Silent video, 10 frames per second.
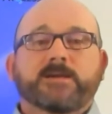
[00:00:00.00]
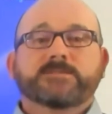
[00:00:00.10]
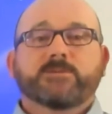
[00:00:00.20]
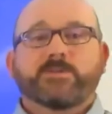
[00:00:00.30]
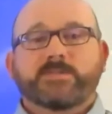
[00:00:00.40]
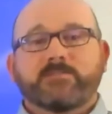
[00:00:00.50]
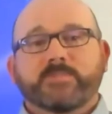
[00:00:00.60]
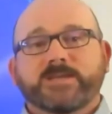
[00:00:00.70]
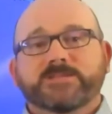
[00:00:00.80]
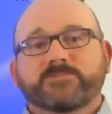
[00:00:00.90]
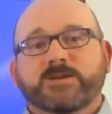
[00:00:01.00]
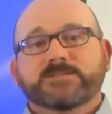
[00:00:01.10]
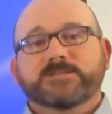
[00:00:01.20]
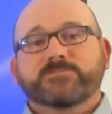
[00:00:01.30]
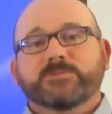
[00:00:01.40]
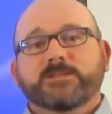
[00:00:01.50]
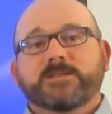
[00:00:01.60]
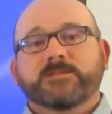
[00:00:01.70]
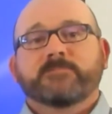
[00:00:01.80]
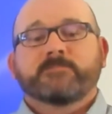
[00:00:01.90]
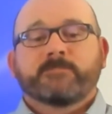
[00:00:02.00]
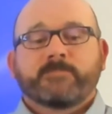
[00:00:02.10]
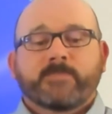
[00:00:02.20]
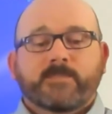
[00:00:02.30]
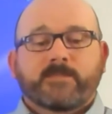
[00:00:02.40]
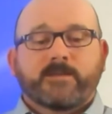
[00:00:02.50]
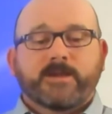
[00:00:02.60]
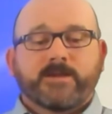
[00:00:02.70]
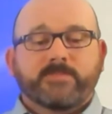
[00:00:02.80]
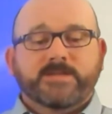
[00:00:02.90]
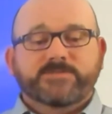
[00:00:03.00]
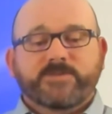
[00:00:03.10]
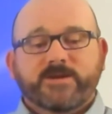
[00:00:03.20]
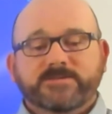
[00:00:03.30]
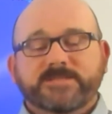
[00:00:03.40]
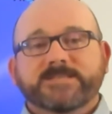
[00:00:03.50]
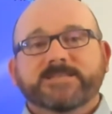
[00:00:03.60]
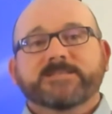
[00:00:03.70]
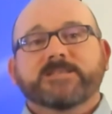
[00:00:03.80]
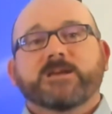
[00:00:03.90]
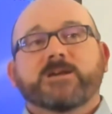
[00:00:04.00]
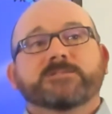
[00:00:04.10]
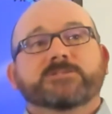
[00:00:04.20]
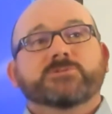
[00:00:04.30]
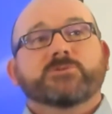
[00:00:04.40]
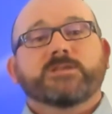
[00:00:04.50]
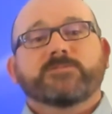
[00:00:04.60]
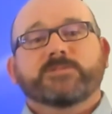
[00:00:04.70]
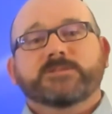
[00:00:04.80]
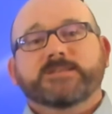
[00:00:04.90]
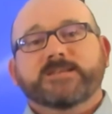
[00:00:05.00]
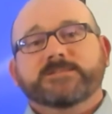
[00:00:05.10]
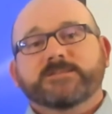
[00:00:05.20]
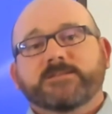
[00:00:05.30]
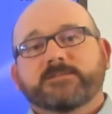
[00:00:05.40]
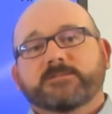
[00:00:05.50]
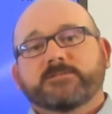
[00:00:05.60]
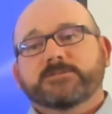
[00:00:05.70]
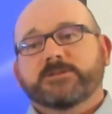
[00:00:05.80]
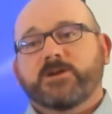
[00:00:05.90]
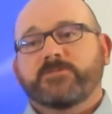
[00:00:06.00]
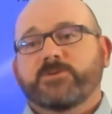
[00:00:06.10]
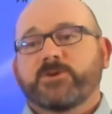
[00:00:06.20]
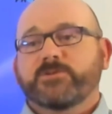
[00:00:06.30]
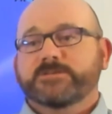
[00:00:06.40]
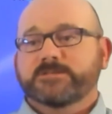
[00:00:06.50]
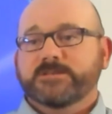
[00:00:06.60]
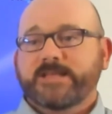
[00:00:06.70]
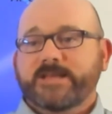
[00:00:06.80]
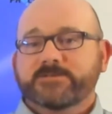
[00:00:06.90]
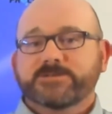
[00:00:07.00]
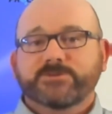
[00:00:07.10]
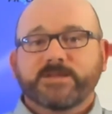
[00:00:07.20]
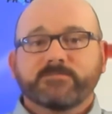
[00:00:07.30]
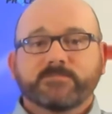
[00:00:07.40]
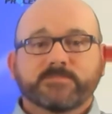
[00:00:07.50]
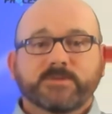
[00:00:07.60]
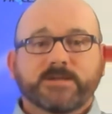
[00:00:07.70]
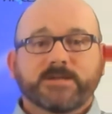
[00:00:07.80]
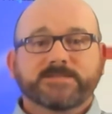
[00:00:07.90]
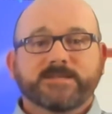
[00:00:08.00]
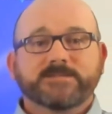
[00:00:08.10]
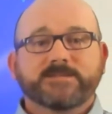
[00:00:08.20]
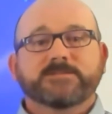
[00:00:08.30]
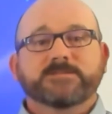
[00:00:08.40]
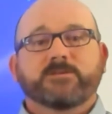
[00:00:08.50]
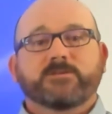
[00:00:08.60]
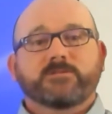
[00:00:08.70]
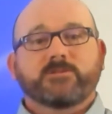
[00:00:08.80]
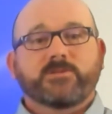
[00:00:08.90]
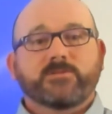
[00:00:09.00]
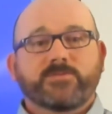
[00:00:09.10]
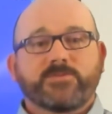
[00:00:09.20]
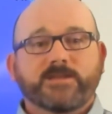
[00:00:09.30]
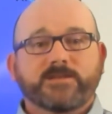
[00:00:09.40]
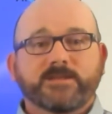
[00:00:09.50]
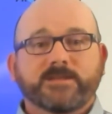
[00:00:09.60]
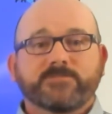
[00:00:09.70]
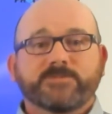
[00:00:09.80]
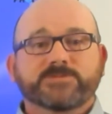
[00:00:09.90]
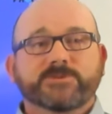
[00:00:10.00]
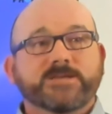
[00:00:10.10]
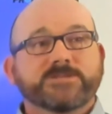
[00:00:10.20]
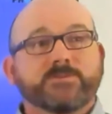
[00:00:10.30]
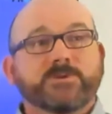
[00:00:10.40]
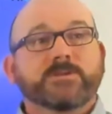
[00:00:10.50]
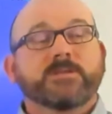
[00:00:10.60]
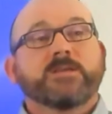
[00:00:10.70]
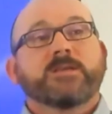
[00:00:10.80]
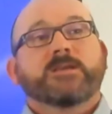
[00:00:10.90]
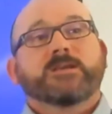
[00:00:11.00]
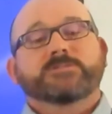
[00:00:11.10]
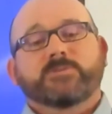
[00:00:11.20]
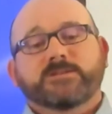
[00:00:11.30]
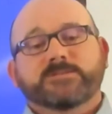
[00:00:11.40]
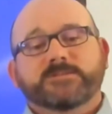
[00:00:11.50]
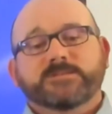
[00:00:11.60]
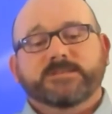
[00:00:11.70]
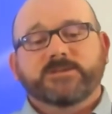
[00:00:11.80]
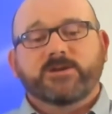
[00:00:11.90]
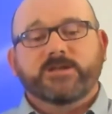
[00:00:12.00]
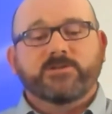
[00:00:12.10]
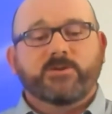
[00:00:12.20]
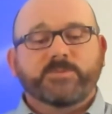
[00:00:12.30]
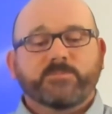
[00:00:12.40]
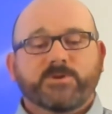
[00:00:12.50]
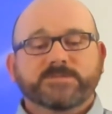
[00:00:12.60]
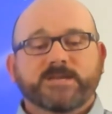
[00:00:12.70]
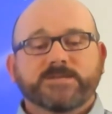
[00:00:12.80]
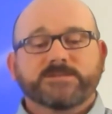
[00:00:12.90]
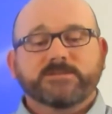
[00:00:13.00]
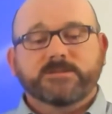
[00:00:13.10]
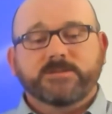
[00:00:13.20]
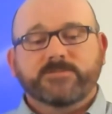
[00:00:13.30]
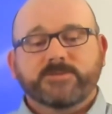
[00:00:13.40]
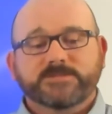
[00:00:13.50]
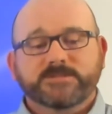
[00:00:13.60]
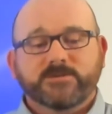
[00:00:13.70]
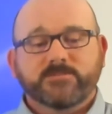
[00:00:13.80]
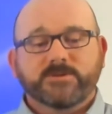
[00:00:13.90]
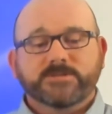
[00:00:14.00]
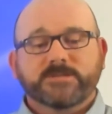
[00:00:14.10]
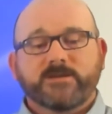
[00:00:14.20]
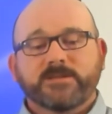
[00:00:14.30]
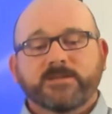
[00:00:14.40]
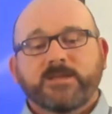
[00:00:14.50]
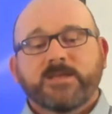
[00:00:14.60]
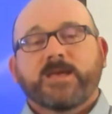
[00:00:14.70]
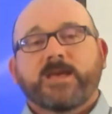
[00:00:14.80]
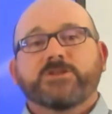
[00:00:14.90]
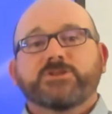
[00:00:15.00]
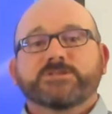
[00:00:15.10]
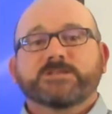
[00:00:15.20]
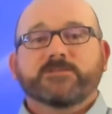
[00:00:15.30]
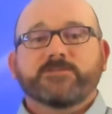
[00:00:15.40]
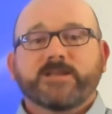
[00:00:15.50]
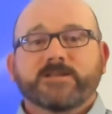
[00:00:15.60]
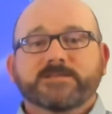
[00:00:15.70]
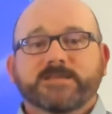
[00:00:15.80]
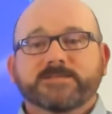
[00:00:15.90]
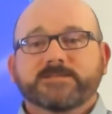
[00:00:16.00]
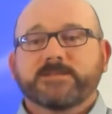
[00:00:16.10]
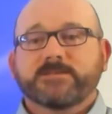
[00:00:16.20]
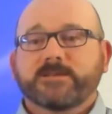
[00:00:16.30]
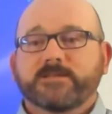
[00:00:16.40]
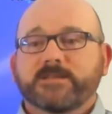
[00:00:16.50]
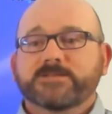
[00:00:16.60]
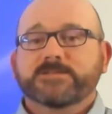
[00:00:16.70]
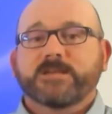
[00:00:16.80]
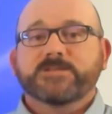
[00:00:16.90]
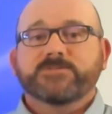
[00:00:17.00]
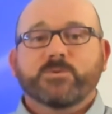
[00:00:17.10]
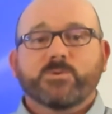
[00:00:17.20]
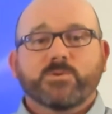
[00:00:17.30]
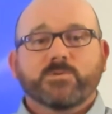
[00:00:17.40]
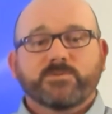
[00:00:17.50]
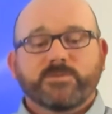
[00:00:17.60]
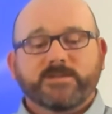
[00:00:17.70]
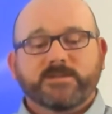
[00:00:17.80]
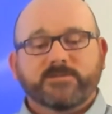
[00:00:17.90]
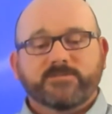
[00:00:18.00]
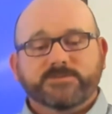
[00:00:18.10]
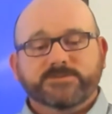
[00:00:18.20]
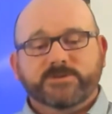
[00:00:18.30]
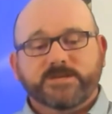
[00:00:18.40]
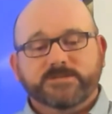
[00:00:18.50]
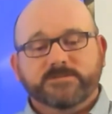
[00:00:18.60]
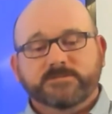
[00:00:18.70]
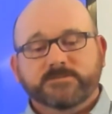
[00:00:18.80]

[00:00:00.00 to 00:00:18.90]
So what that means for us is really, as far as the testing goes, it's looking for the testing to go further into the downstream testing. So a lot of the thickening and filtration work, as well as the CIL optimization, if that's where it's going, and using the vendor testing at that stage for thickening and filtration.